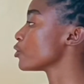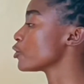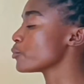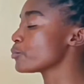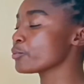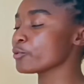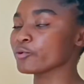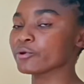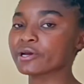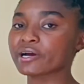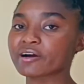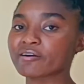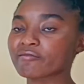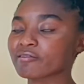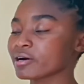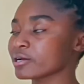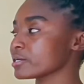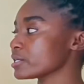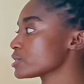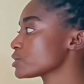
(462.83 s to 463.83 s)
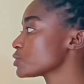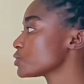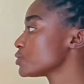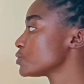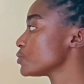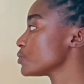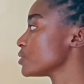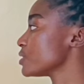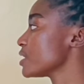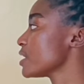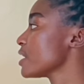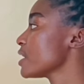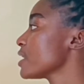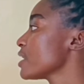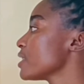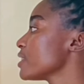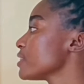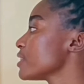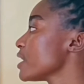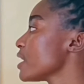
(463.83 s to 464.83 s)
hope we have understood.
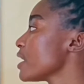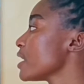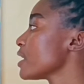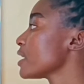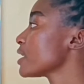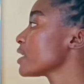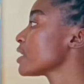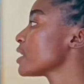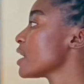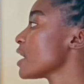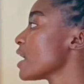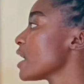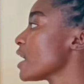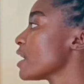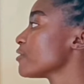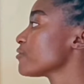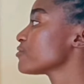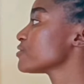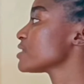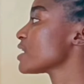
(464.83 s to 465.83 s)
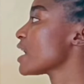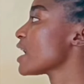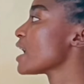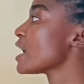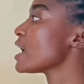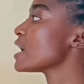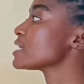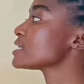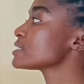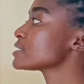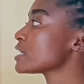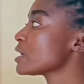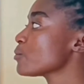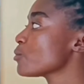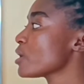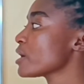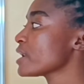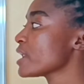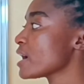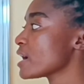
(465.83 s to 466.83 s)
Then after
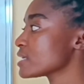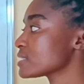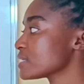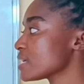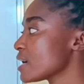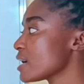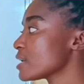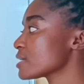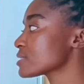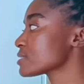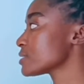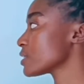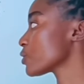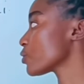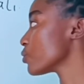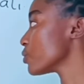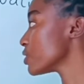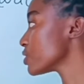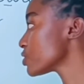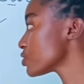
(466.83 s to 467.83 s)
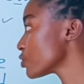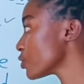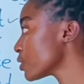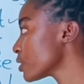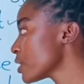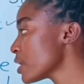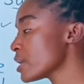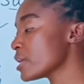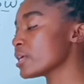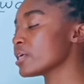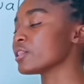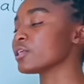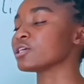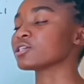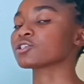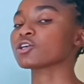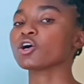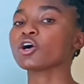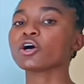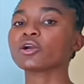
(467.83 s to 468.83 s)
someone has asked a question, there
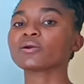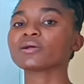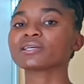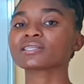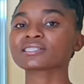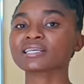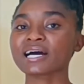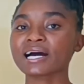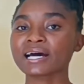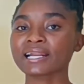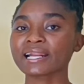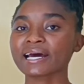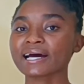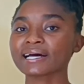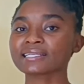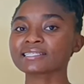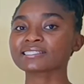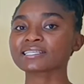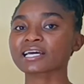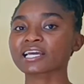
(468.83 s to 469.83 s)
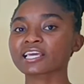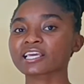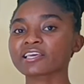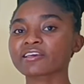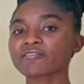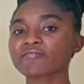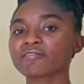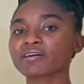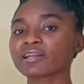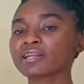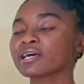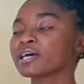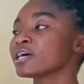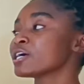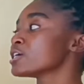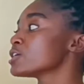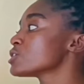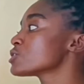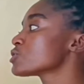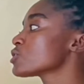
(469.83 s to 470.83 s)
is always an answer given.
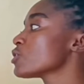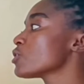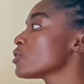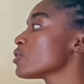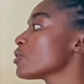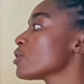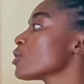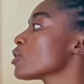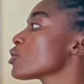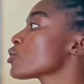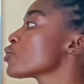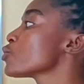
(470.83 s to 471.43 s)
So